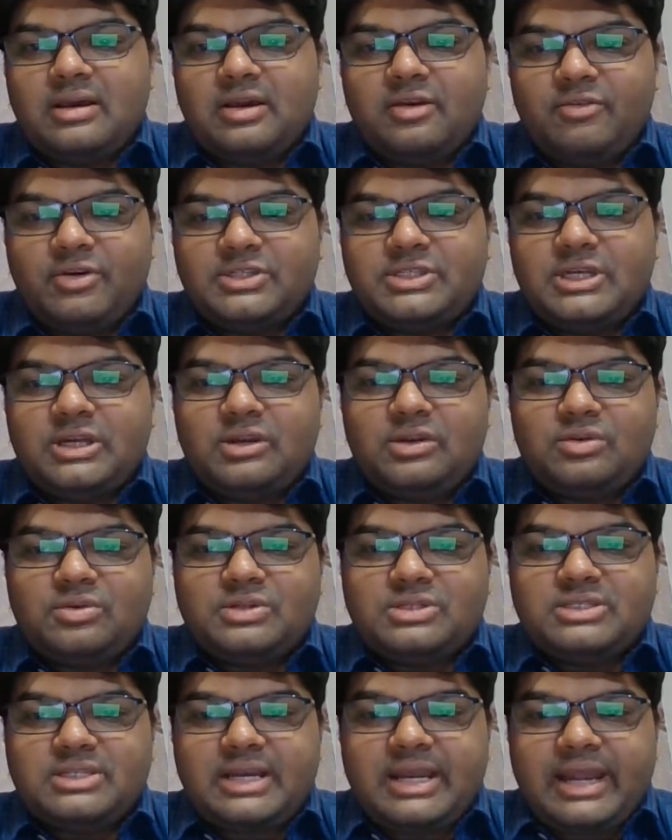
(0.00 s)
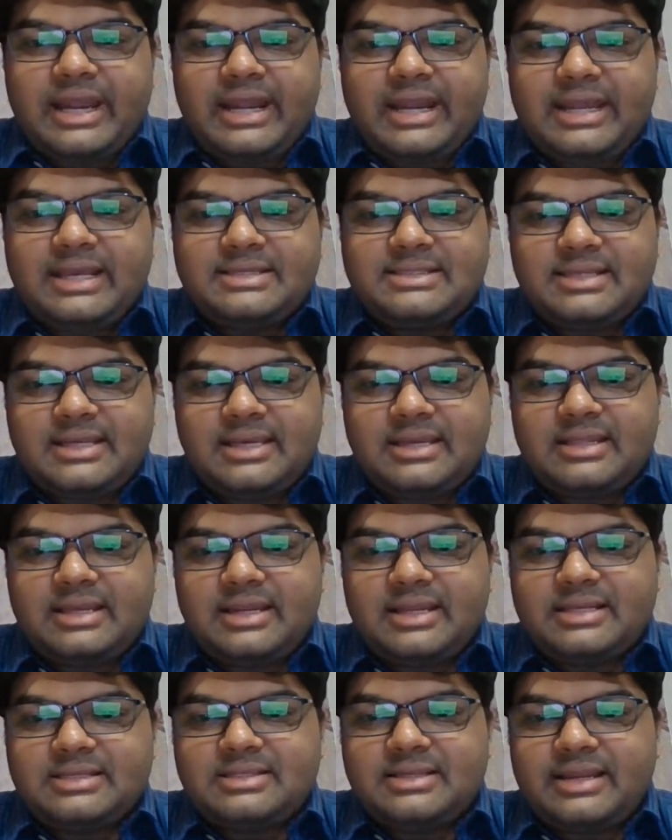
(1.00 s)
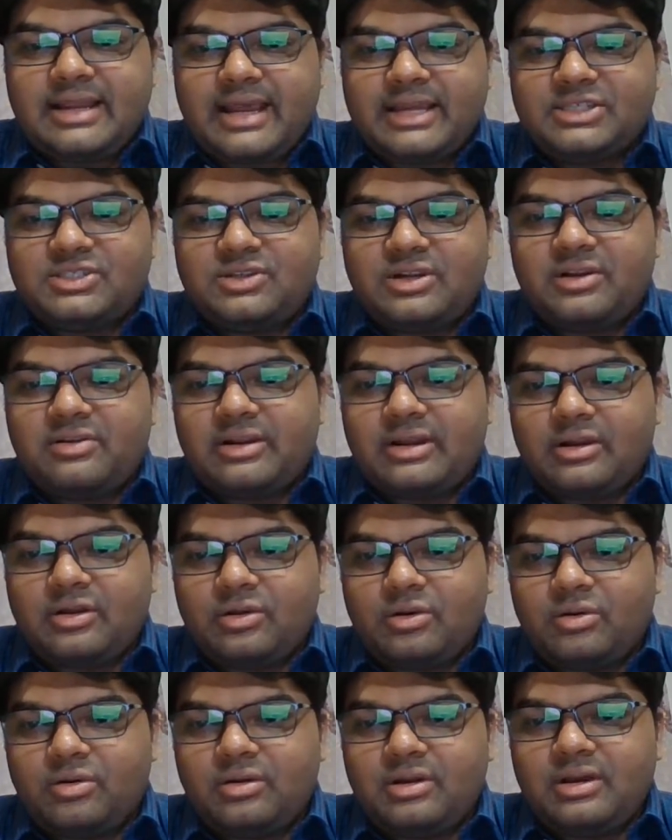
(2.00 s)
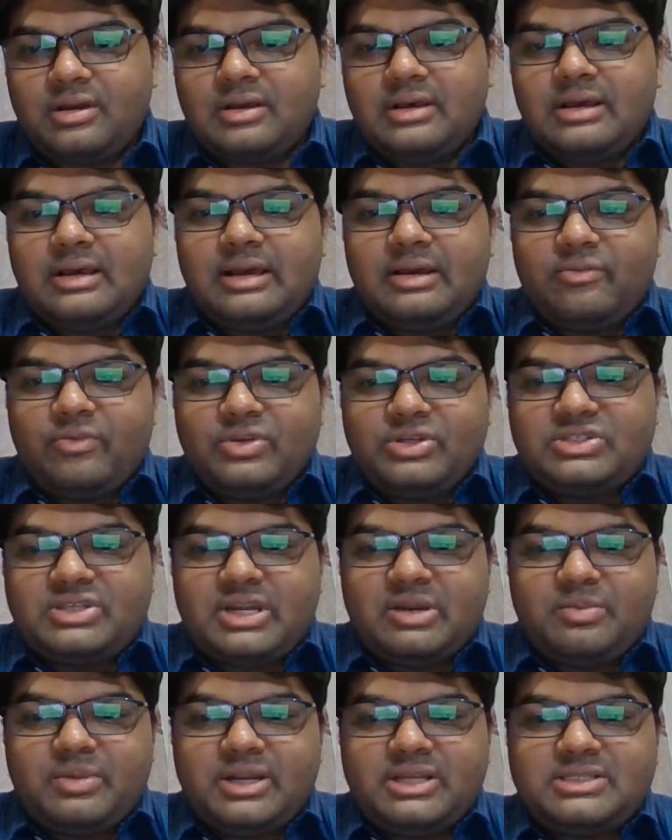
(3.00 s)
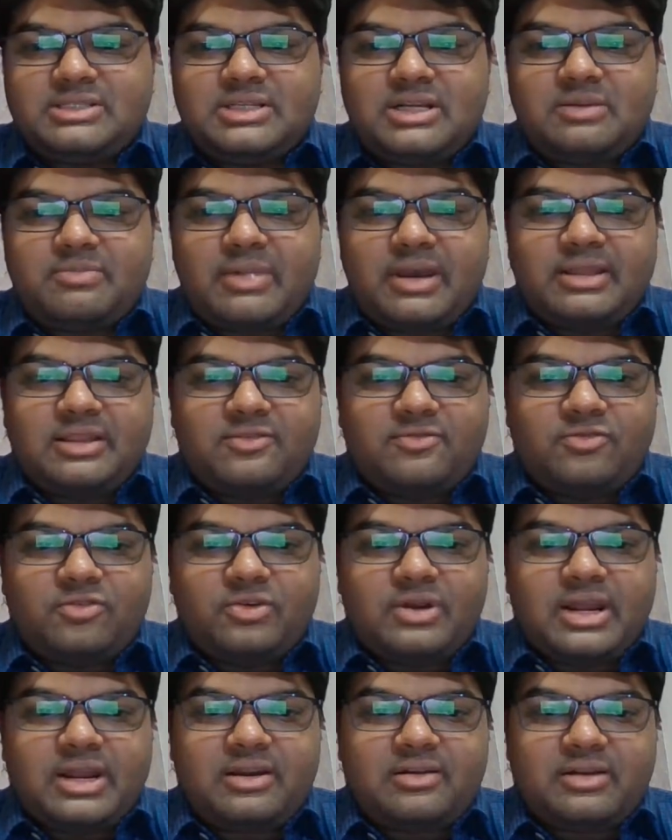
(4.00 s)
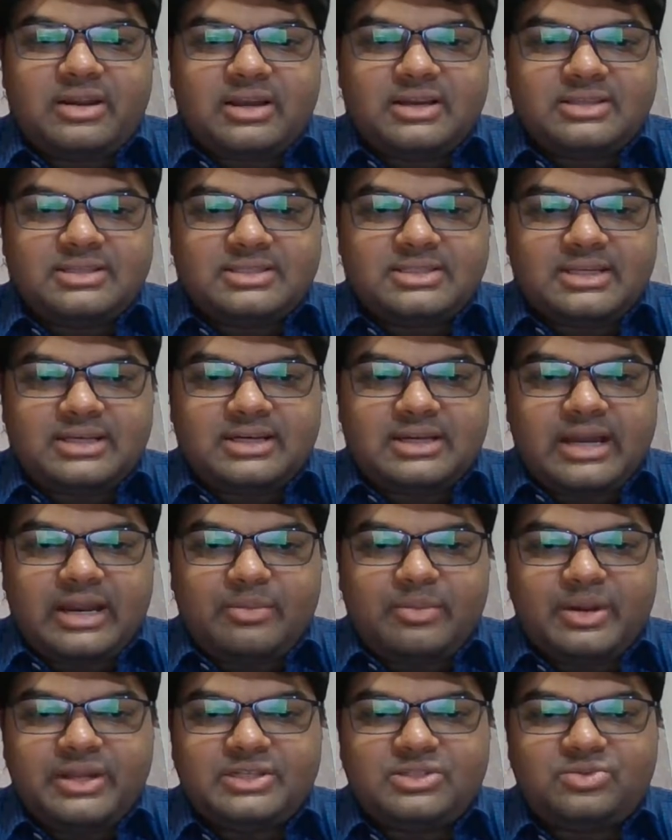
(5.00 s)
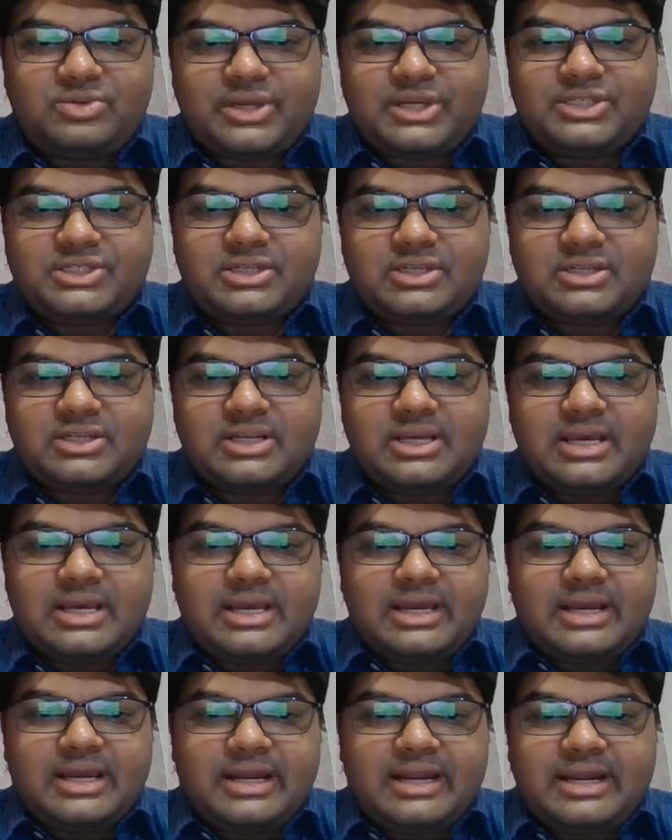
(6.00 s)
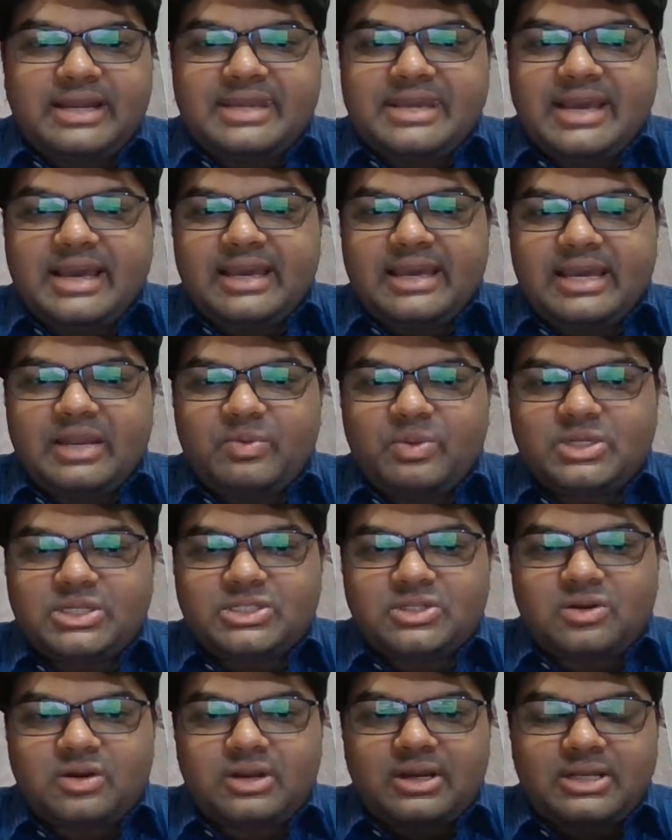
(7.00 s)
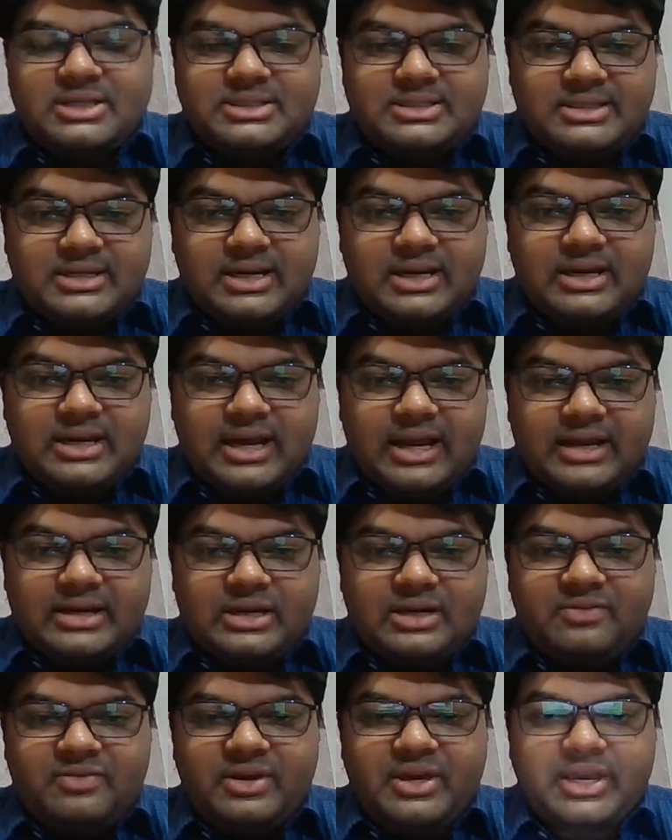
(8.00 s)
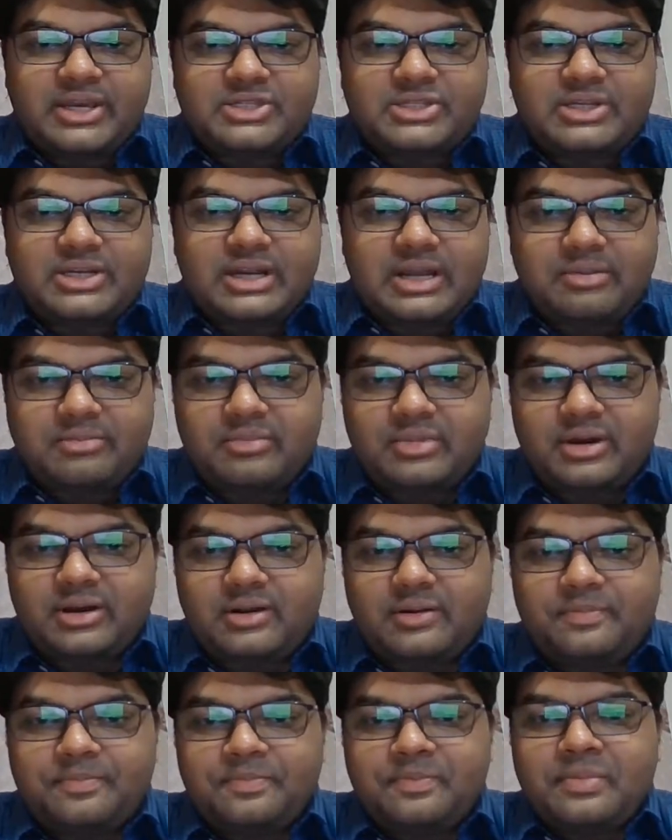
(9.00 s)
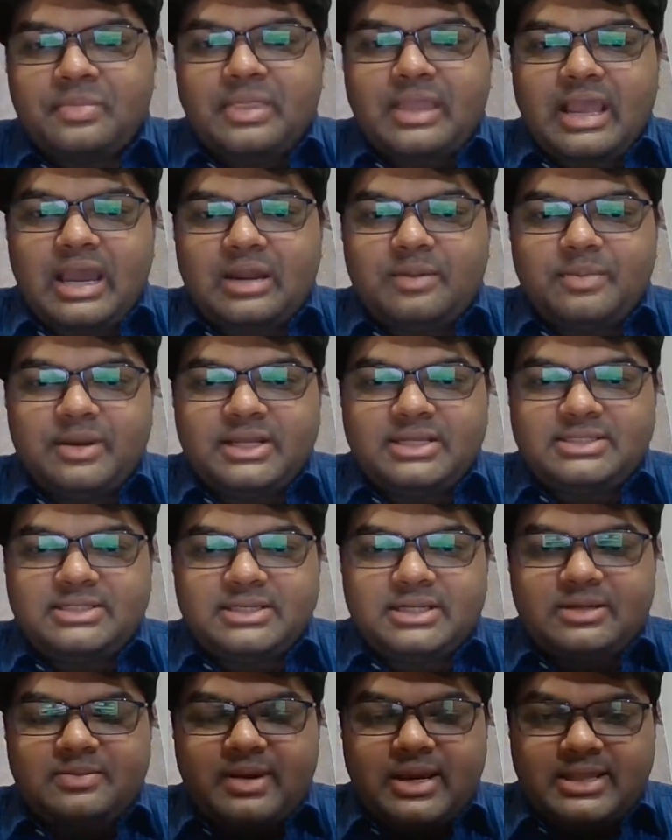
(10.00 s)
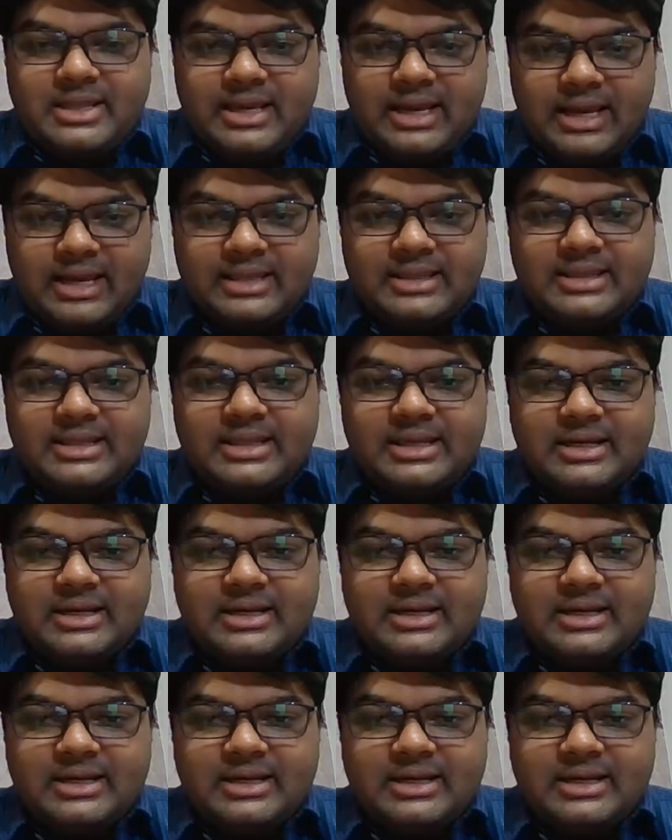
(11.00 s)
which includes the NDC, that is the National Drug Code, which is administered by the Food and Drugs Administration, a DIN, which is called as Drug Identification Number, administered by the Health